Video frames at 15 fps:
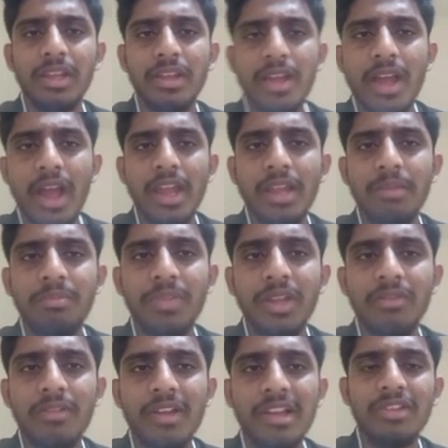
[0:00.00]
A high
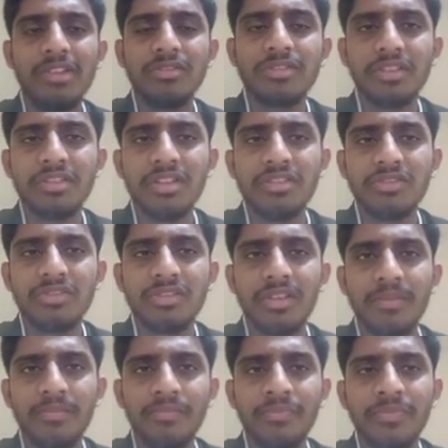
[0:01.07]
p-value suggests
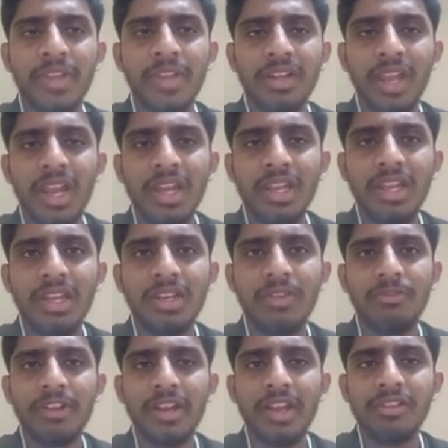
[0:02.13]
that any
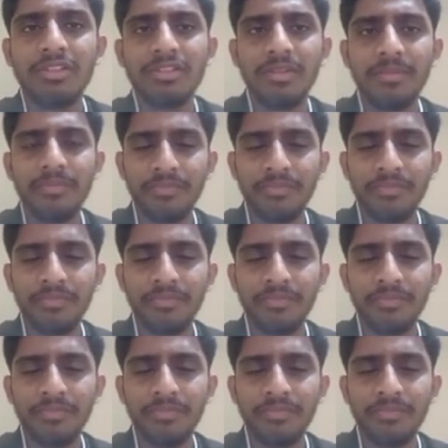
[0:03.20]
difference